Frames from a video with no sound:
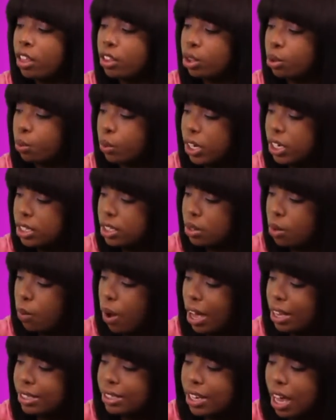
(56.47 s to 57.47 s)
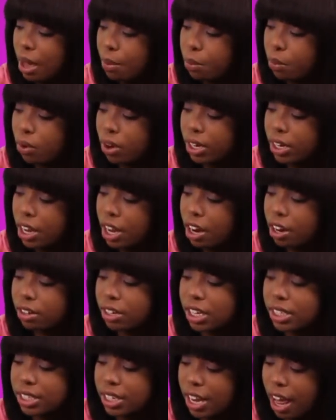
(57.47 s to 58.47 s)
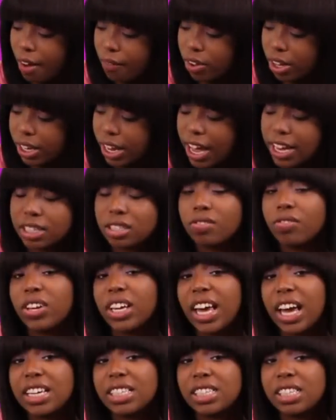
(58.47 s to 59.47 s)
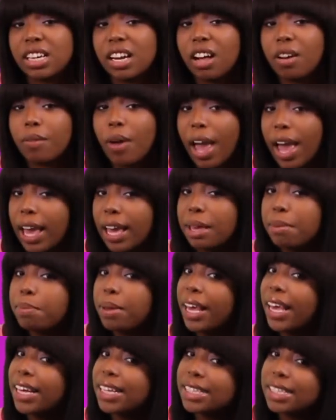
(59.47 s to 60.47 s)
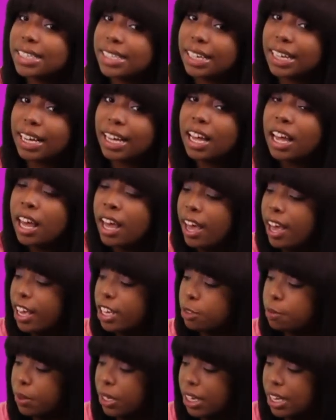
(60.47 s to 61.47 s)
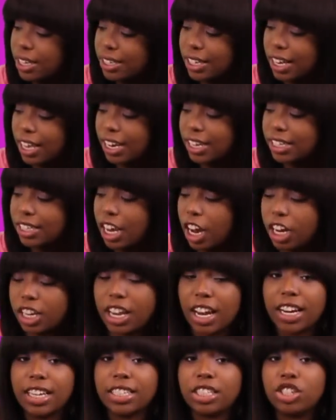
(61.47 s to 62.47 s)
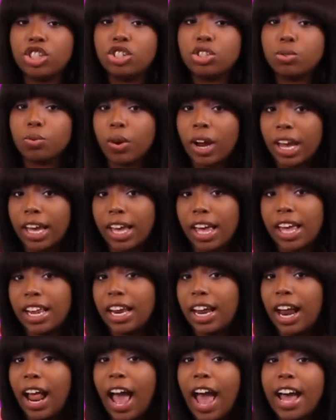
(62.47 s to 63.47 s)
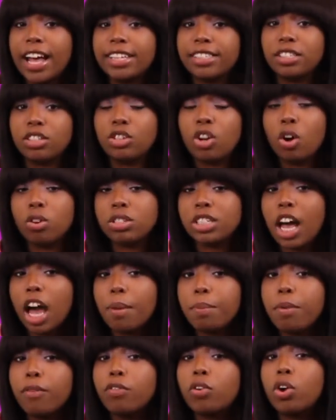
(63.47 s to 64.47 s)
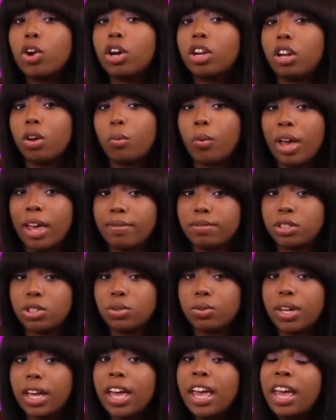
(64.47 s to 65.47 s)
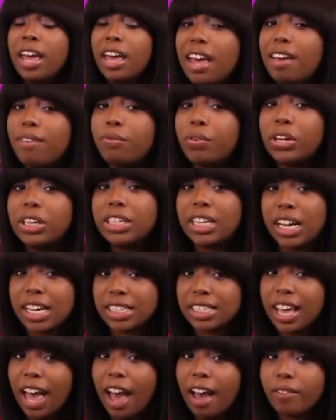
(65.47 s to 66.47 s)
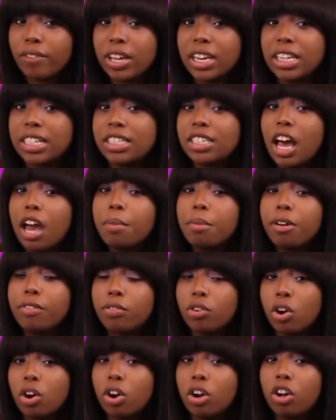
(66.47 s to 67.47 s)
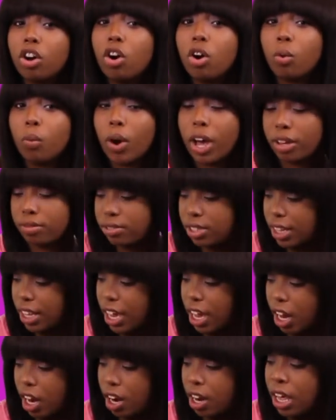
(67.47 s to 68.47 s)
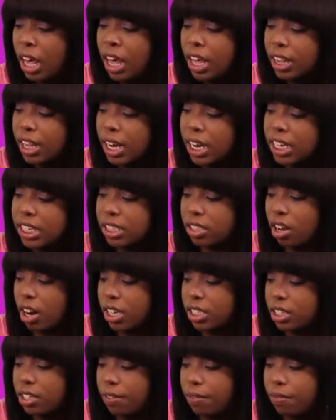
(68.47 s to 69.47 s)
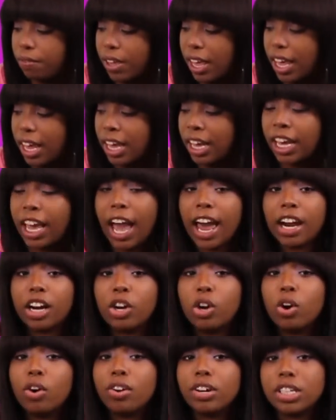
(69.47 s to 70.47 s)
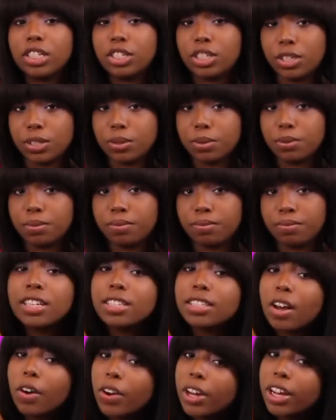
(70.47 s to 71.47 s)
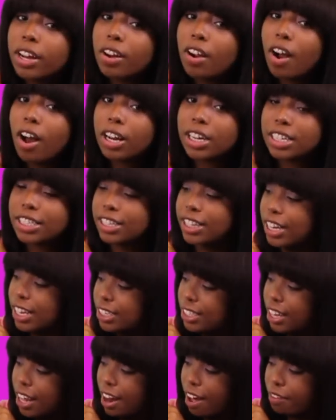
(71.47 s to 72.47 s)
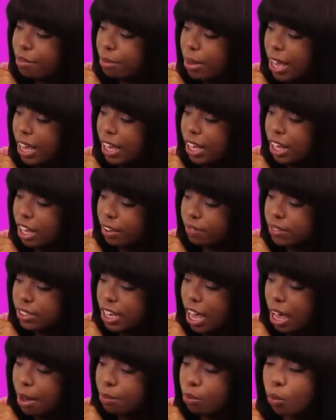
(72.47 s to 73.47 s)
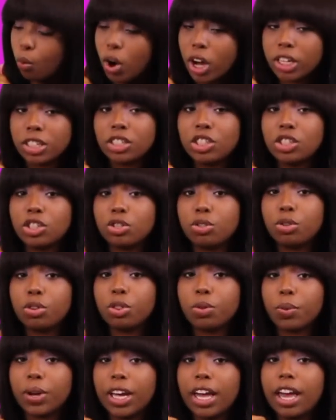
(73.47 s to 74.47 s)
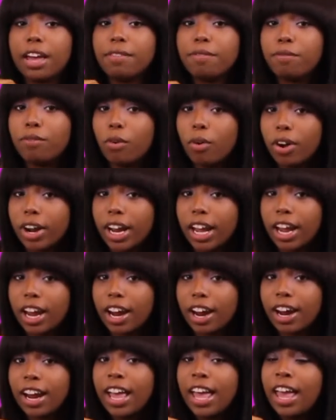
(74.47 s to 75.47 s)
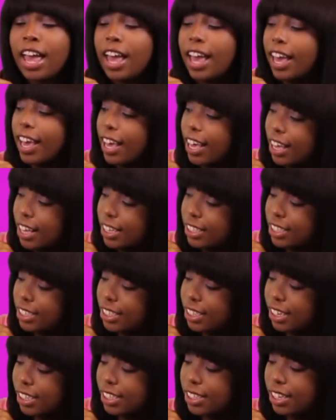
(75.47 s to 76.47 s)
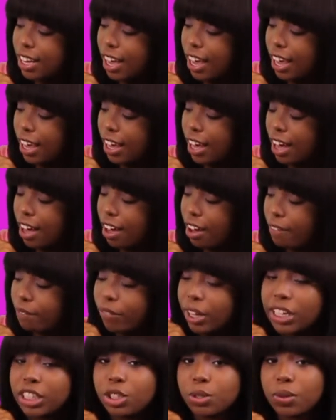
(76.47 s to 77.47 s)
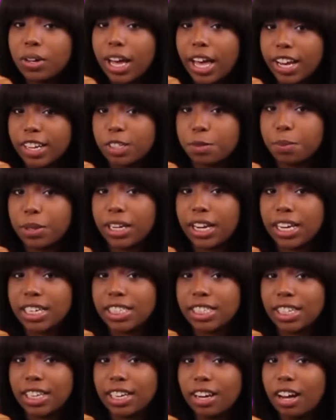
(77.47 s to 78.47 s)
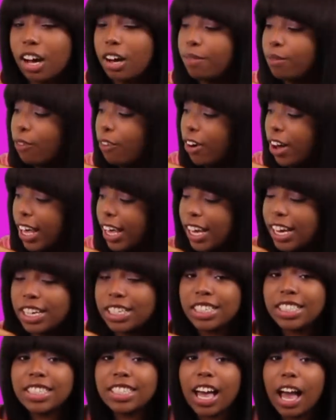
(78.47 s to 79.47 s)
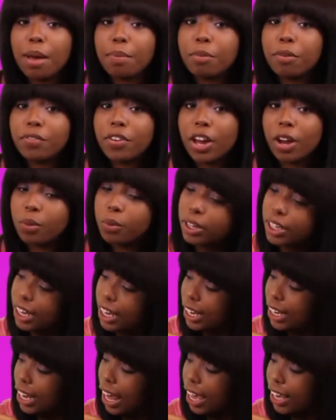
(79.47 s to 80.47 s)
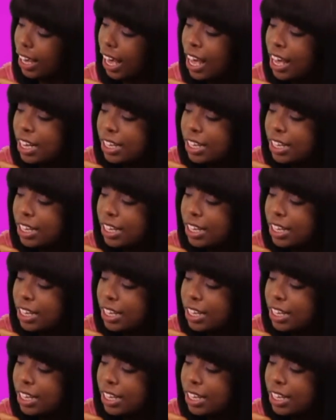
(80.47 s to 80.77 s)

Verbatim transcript: The reason why type one hair doesn't have a classification of A, B, and C is because it is hair that is straight and it has no type of curl or wave to it. If it does have any type of curl or wave to the hair, then it starts to fit in category two. So here on this list that I've made of type one, two, three, and four hair is just a uh, visual explanation of what each type of hair will look like.